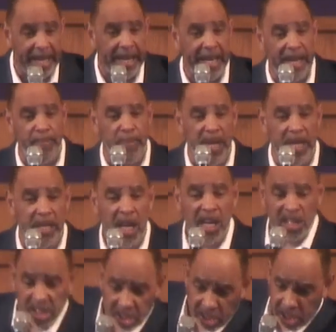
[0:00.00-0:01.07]
It had been
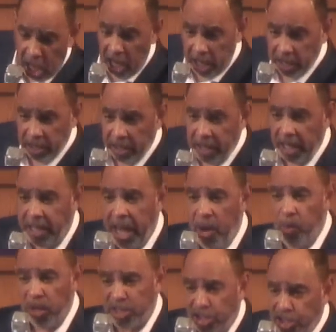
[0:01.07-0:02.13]
certain that
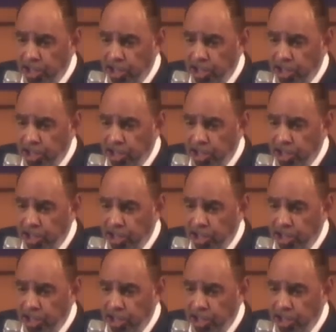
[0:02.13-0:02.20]
they were